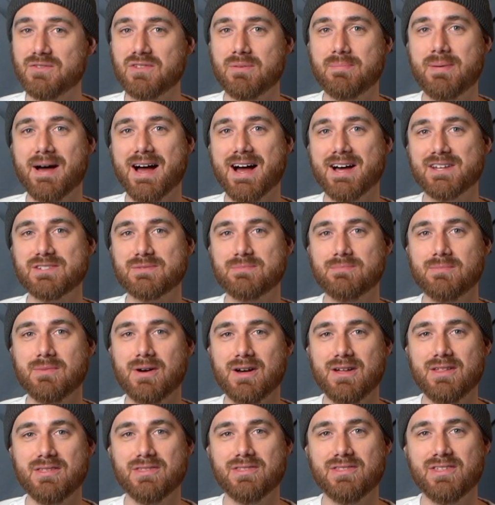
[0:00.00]
the past
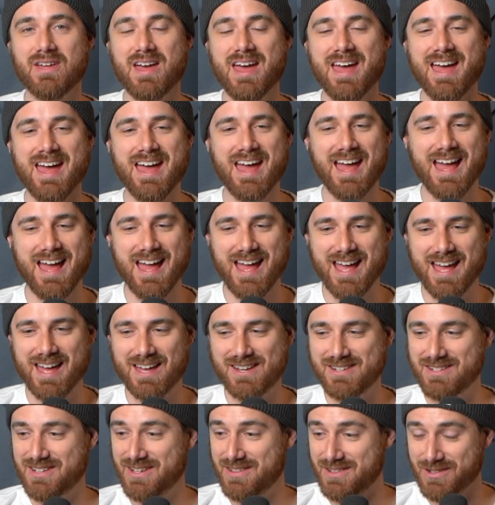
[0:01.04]
month.
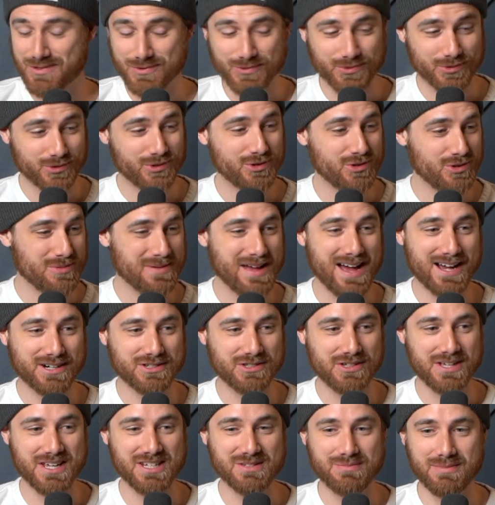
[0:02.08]
And this room
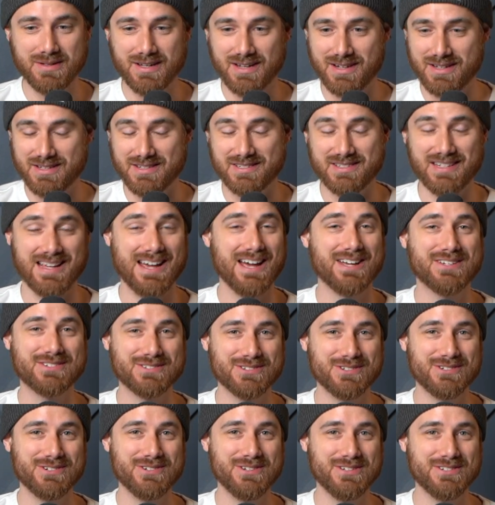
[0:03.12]
actually has been a
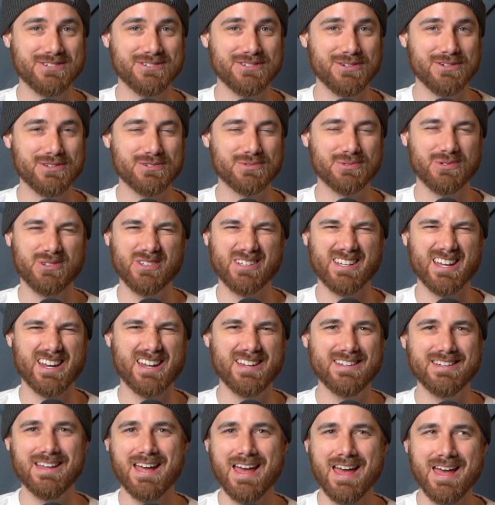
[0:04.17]
disaster, so it's really kind
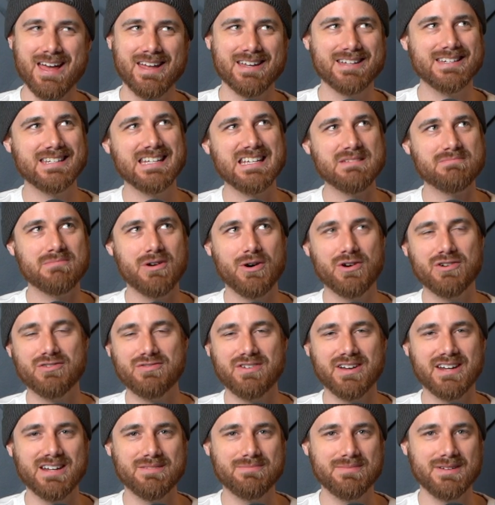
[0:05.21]
of
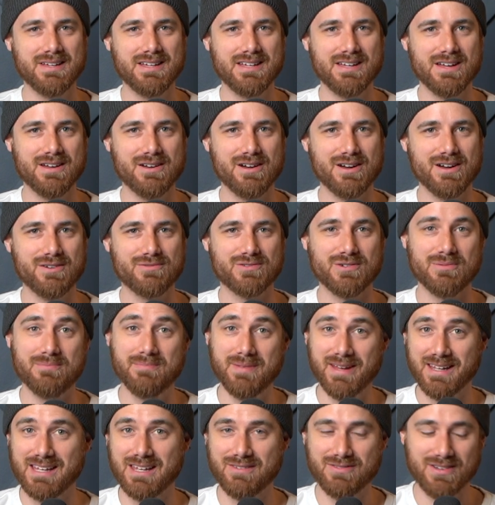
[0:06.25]
demotivated me from
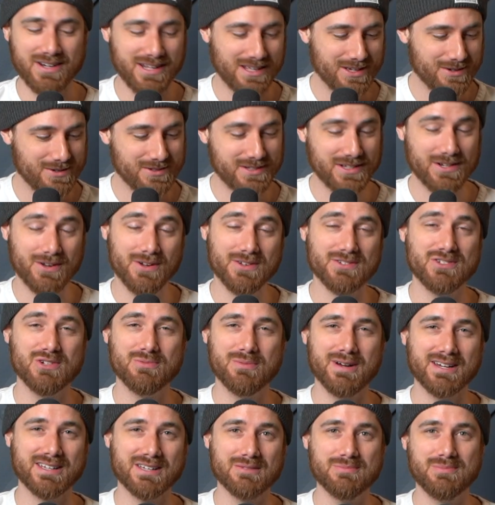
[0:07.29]
making videos, and also
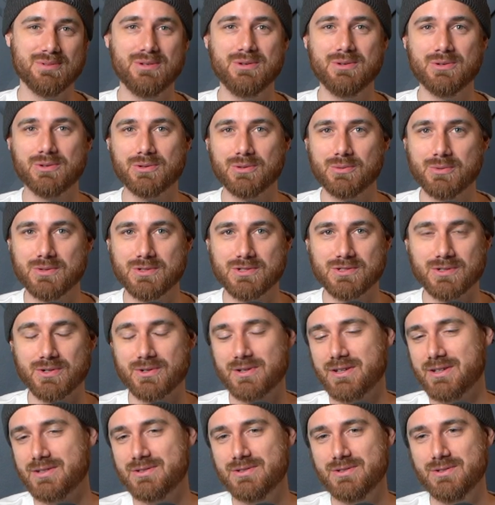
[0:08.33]
my computer was
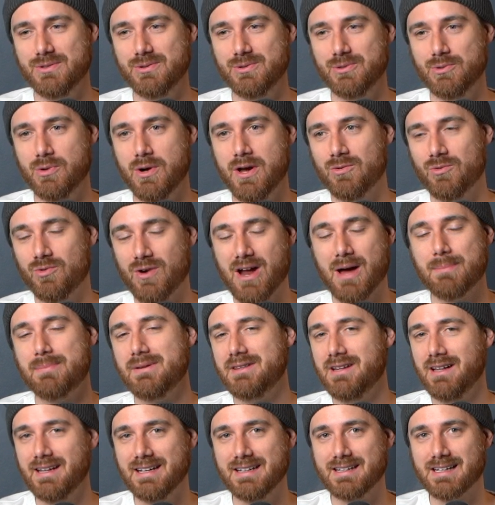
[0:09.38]
starting to
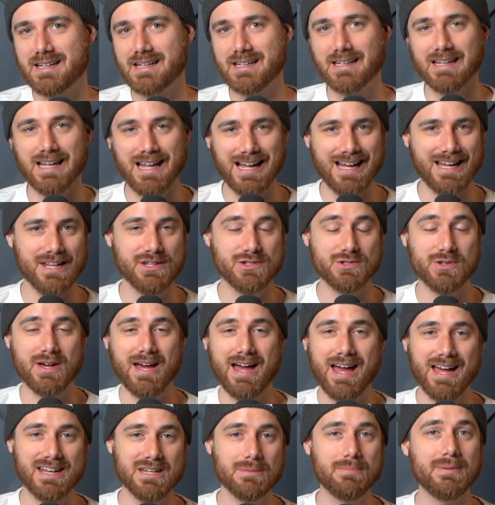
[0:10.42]
rapidly decline, so I
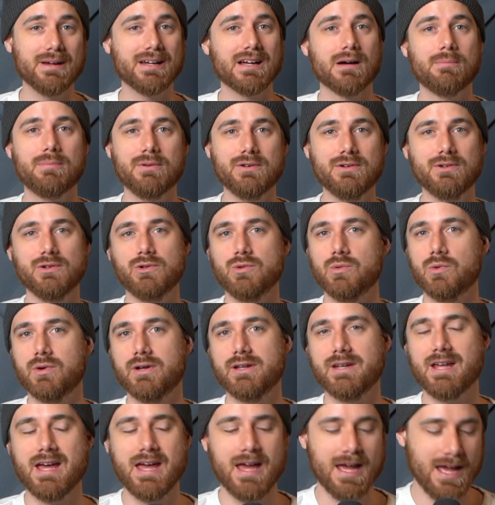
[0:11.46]
had to pick up a new
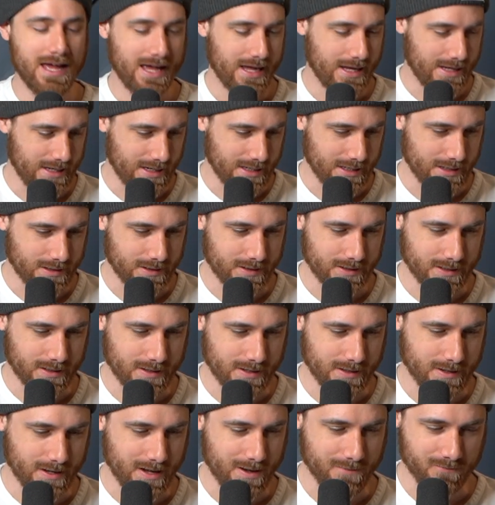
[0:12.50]
one, and
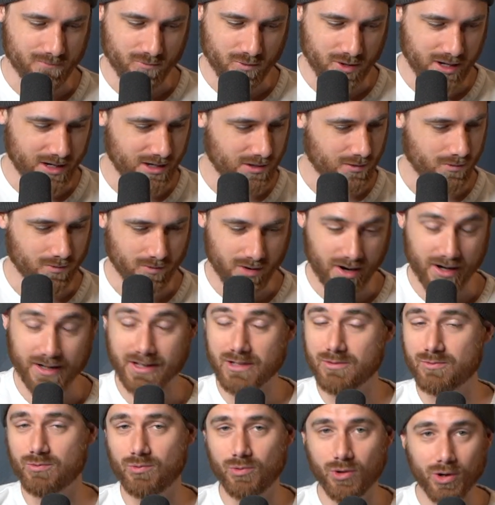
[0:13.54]
I'm ready to rock
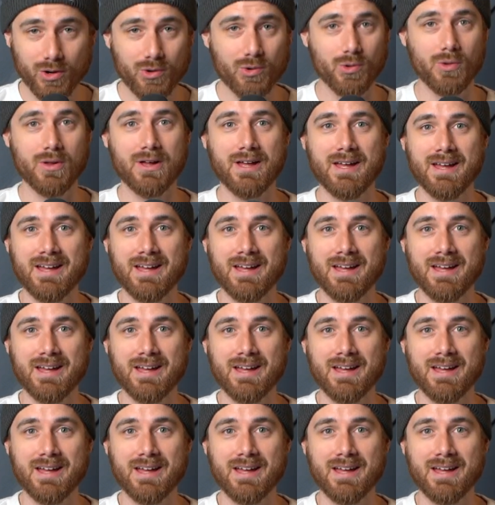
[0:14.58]
and roll.